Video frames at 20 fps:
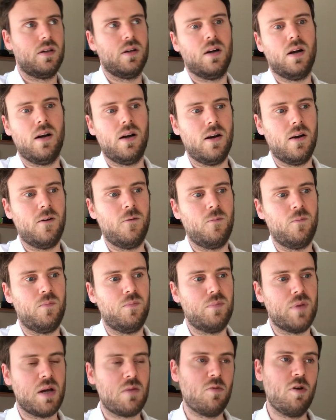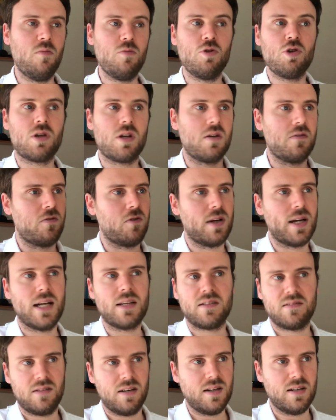Um, my mom usually
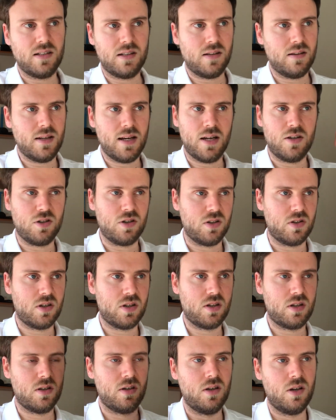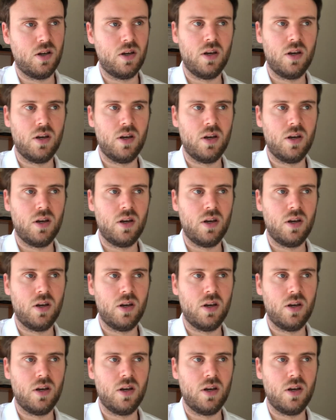forgets things and then just